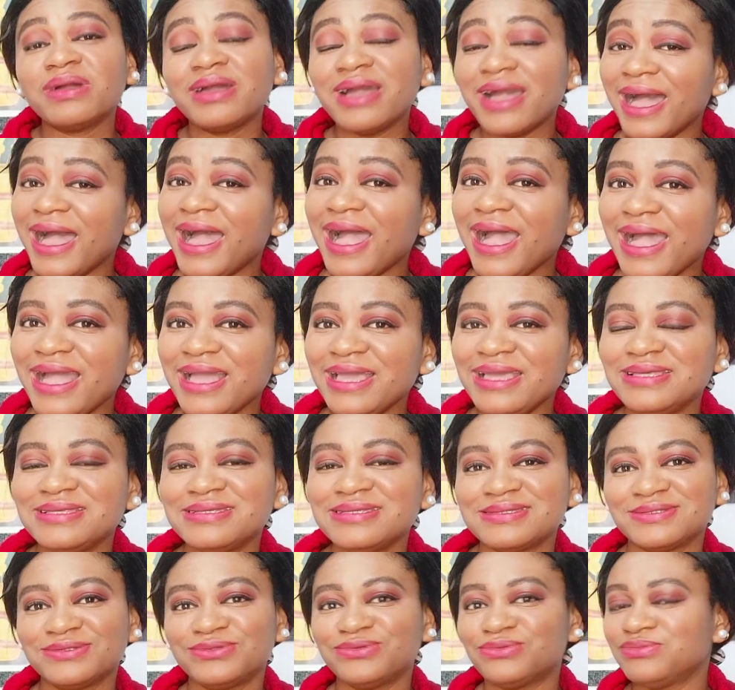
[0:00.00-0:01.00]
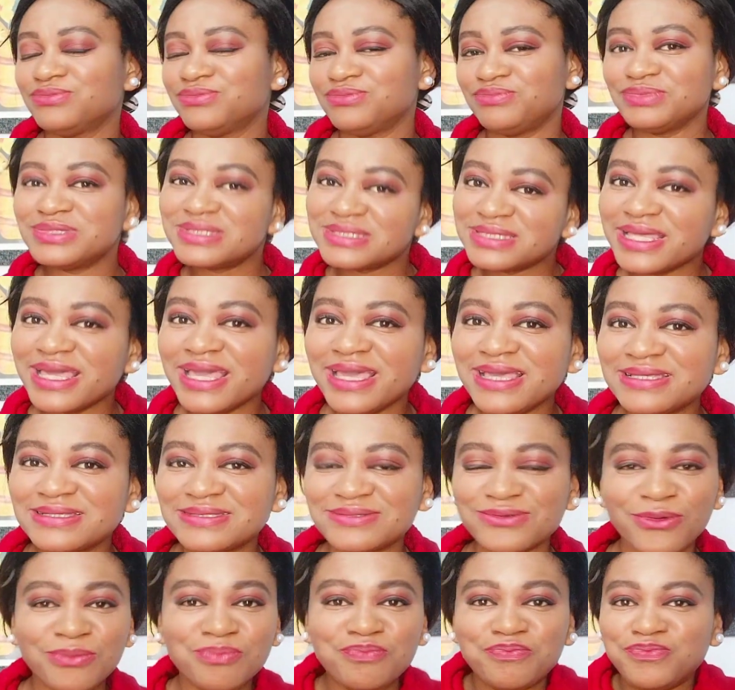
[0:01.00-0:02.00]
Guys,
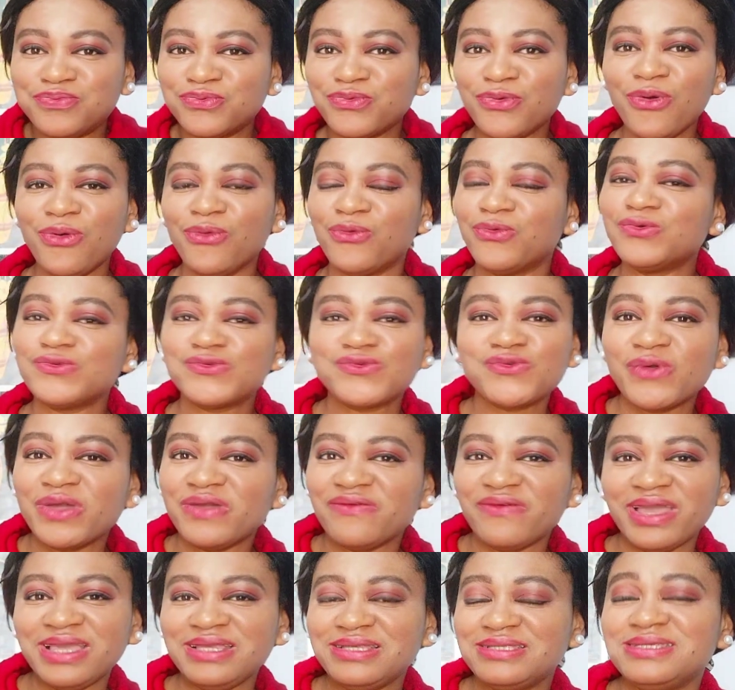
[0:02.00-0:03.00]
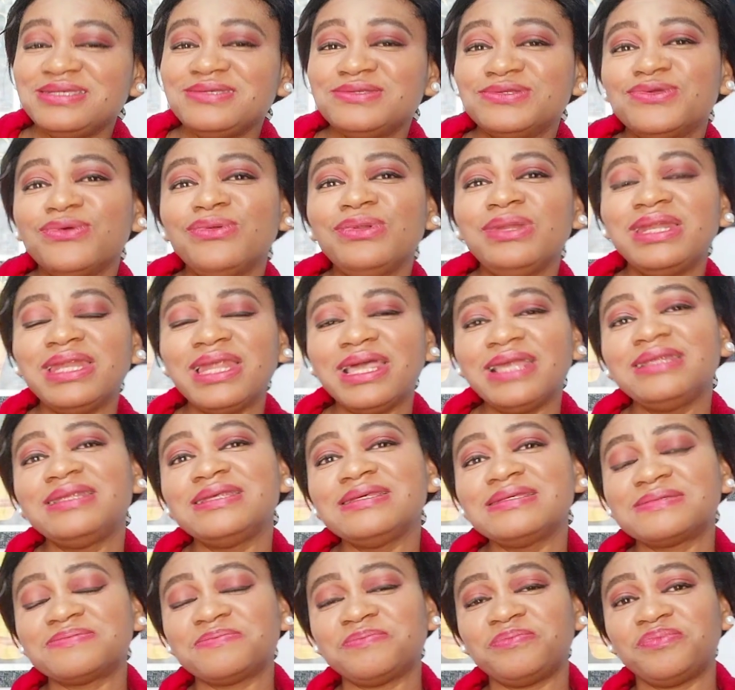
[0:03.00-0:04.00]
sis or bro, whosoever it is, don't let
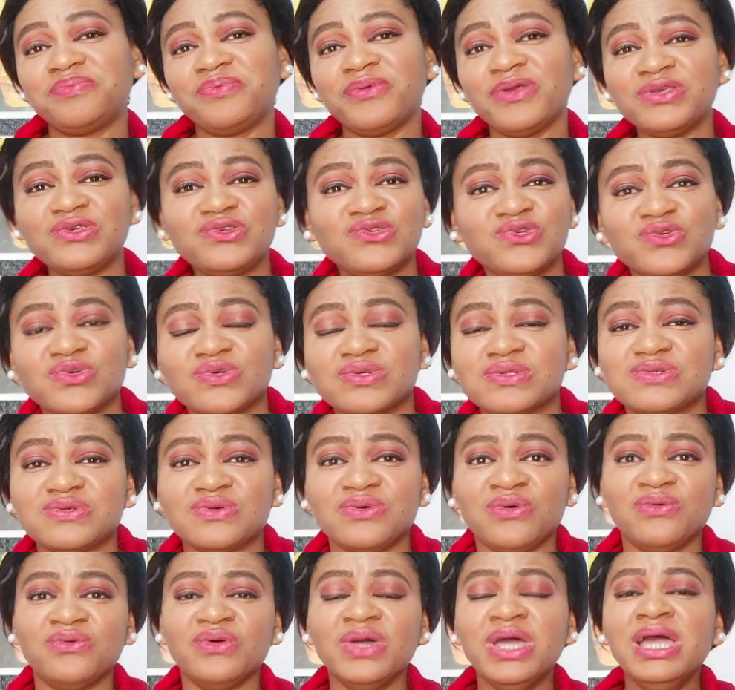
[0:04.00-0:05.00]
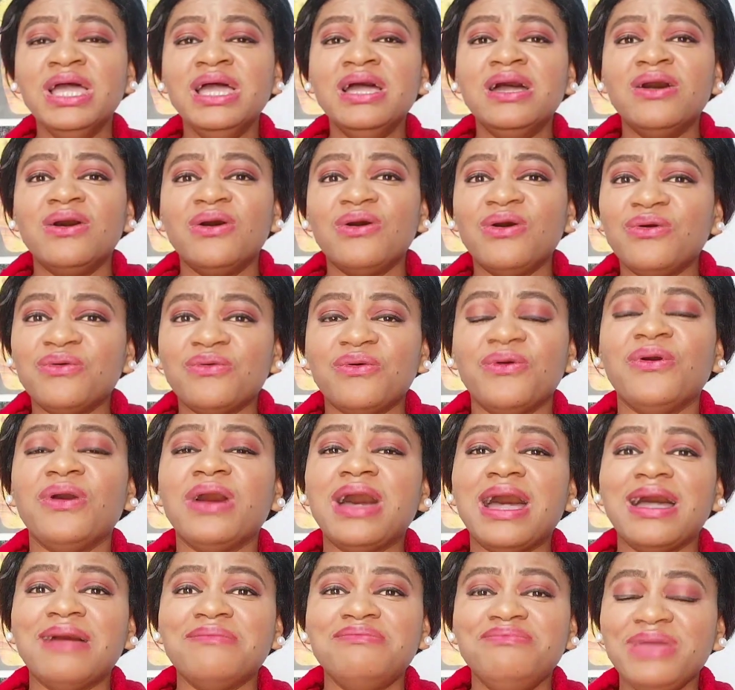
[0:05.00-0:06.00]
these pressures or
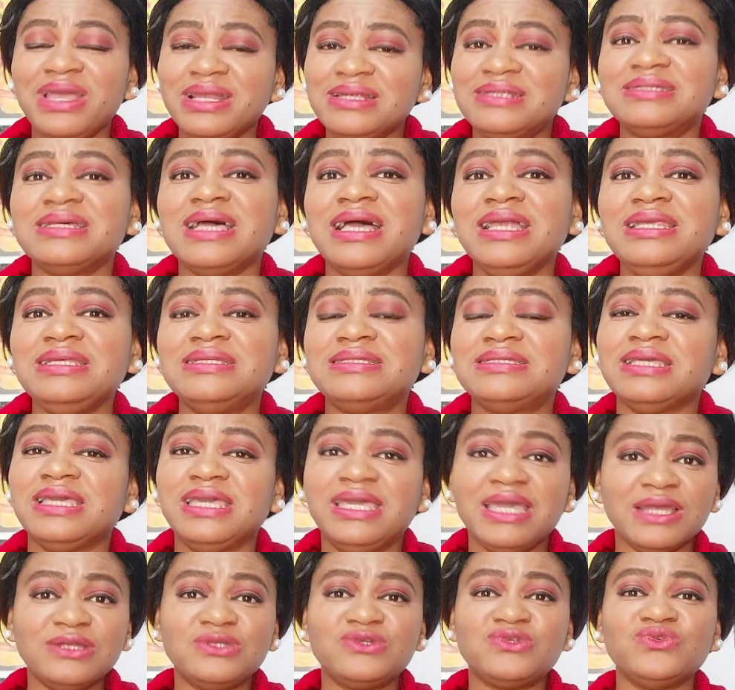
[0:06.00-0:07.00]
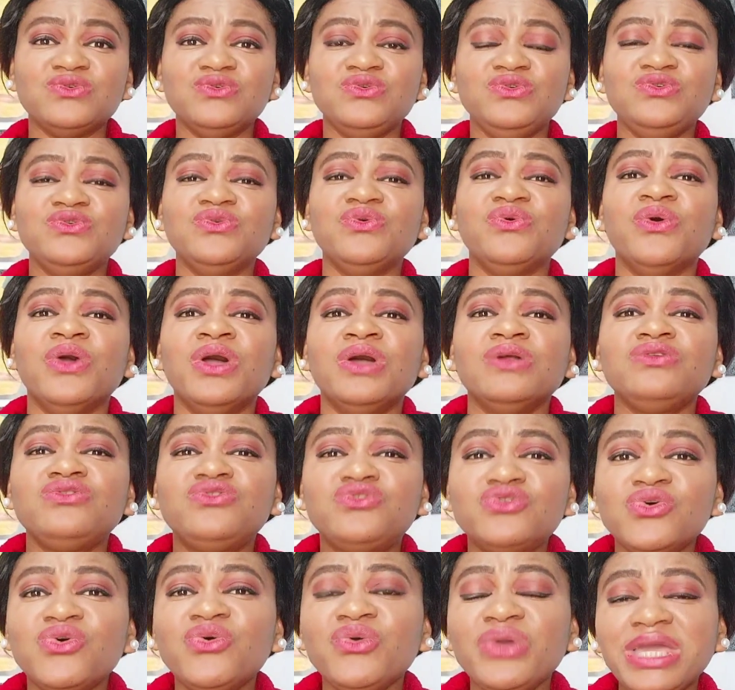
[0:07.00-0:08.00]
mentality get to you.
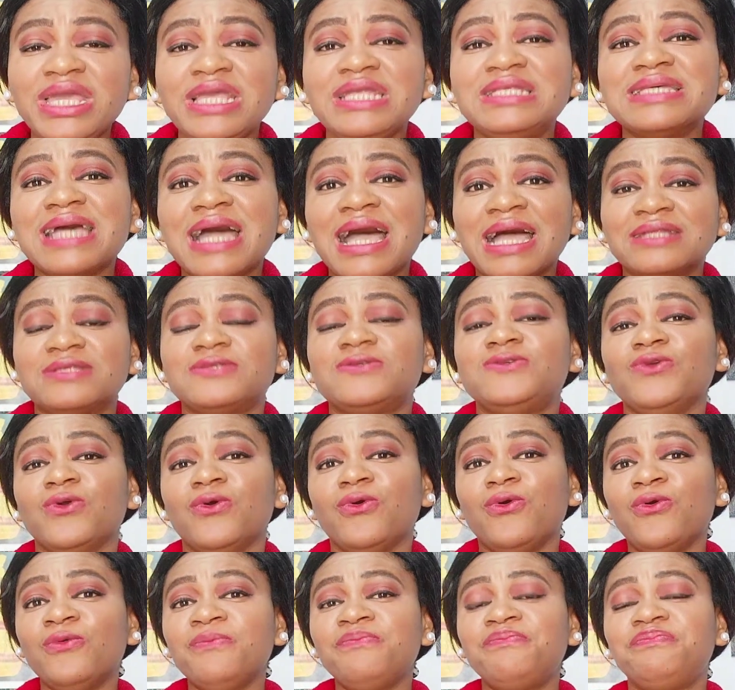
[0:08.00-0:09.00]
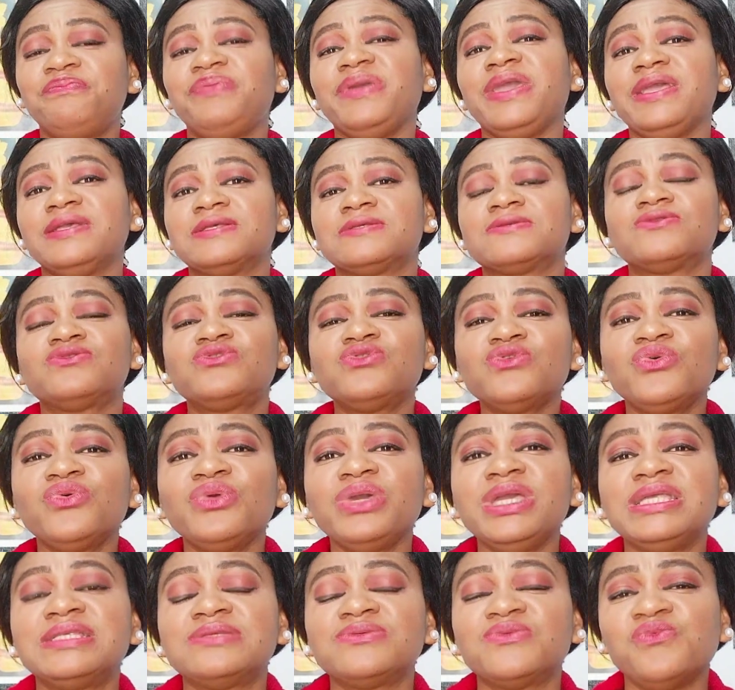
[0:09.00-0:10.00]
Do it at your own pace. Do
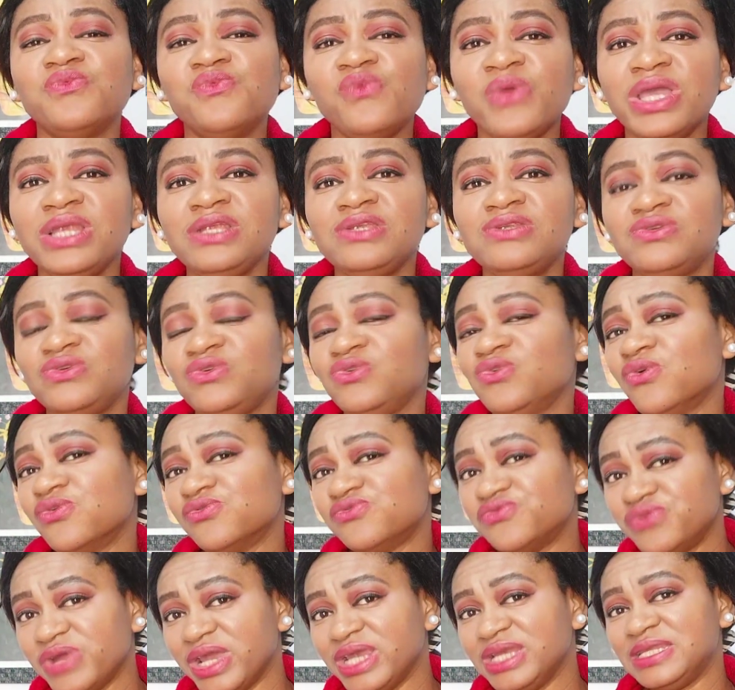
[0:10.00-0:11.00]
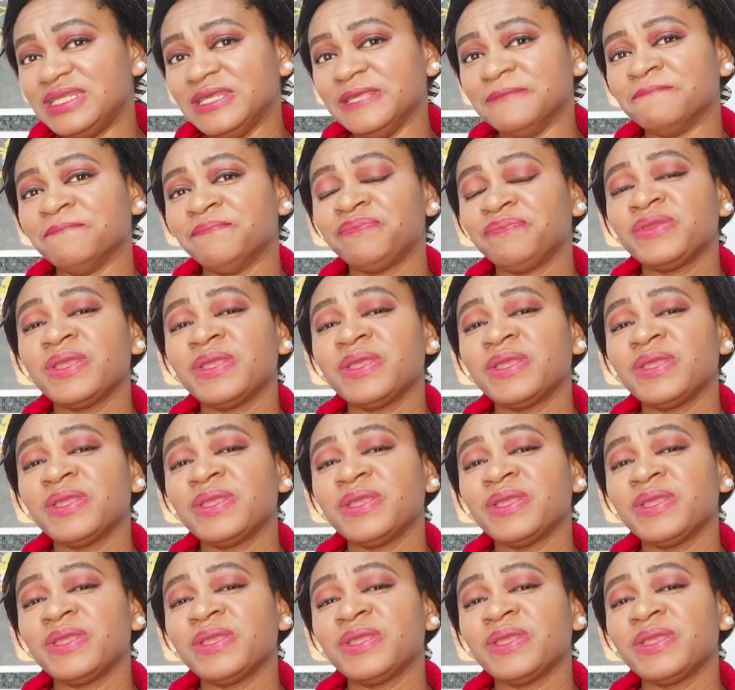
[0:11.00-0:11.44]
it when you're ready.